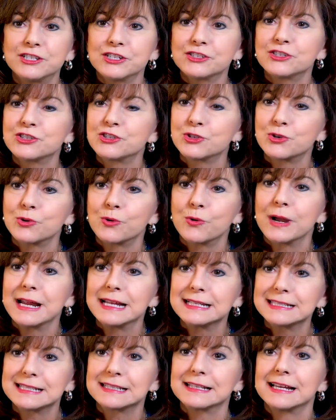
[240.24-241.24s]
just
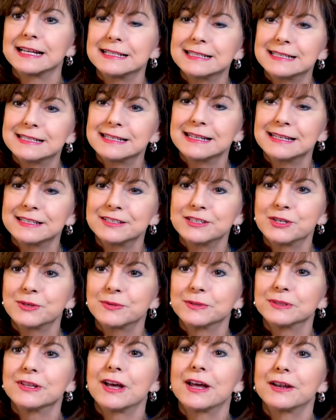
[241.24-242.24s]
translates into
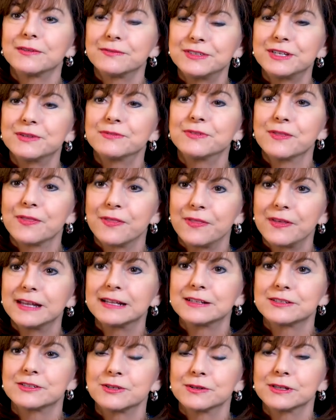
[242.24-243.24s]
a lot of different
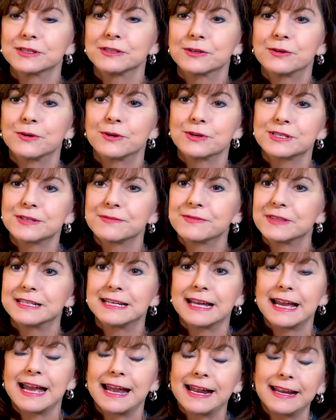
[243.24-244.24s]
things during the course of the
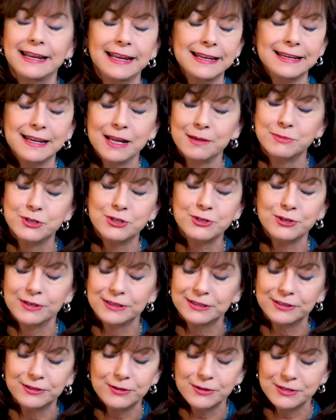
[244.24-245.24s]
day, and I'm sure
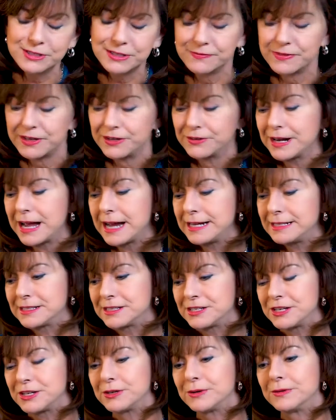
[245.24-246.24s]
in the course of their
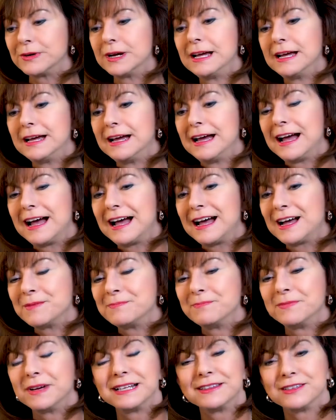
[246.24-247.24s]
nights too.
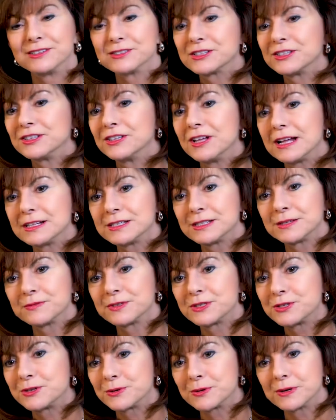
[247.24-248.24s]
And there's lots of
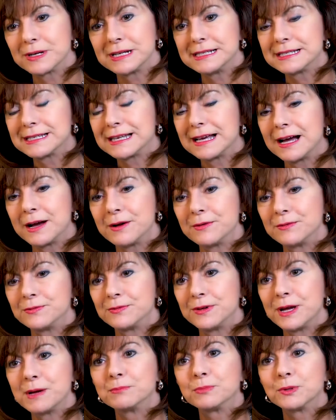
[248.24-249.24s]
stories of
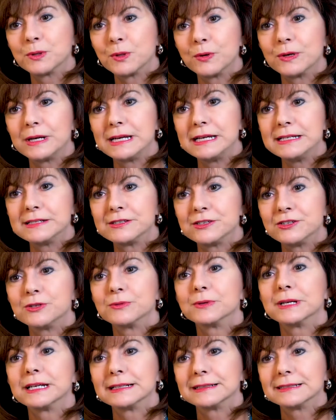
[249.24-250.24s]
employees
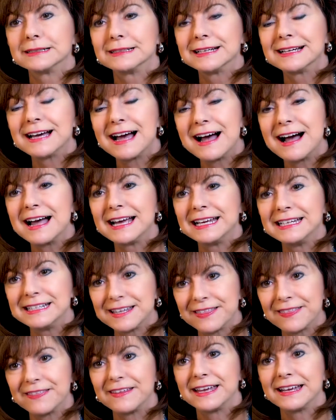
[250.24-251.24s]
doing
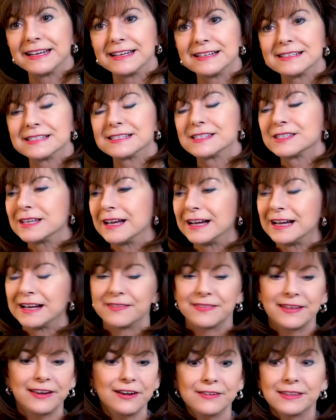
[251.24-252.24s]
kind things.
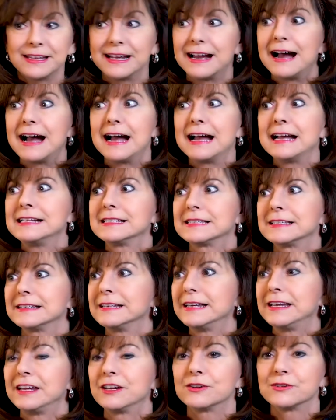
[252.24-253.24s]
They are the eyes
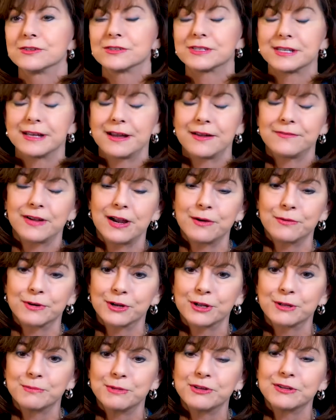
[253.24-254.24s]
and ears of our
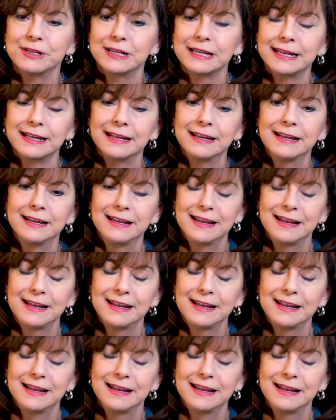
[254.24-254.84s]
community.